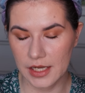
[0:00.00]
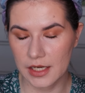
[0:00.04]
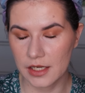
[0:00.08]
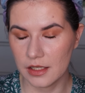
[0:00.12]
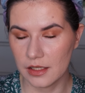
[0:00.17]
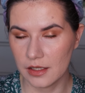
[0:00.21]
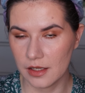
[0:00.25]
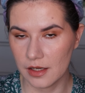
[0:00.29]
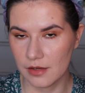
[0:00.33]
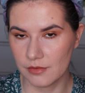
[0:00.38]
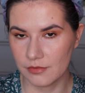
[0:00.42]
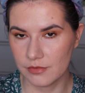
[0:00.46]
I
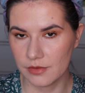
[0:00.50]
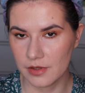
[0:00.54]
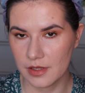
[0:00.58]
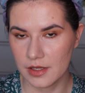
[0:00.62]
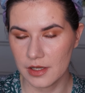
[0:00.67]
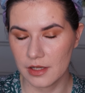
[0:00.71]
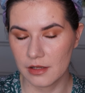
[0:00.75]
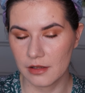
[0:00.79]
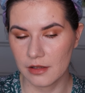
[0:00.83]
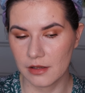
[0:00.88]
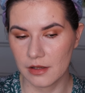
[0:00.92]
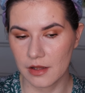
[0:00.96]
love,
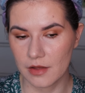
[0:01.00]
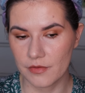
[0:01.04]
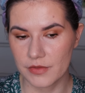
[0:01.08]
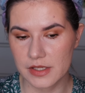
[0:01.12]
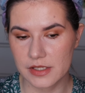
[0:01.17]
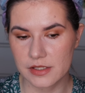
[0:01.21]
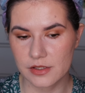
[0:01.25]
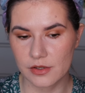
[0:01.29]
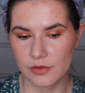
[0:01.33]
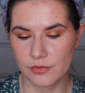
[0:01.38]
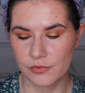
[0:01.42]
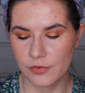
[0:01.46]
love
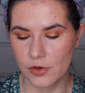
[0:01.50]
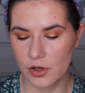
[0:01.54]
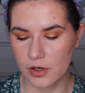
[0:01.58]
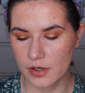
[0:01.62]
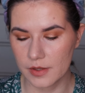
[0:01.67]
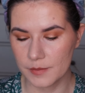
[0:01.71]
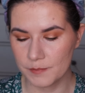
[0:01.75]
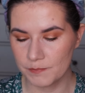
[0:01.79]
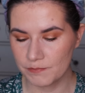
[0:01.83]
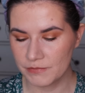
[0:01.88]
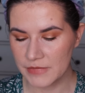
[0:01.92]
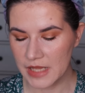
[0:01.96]
this so far.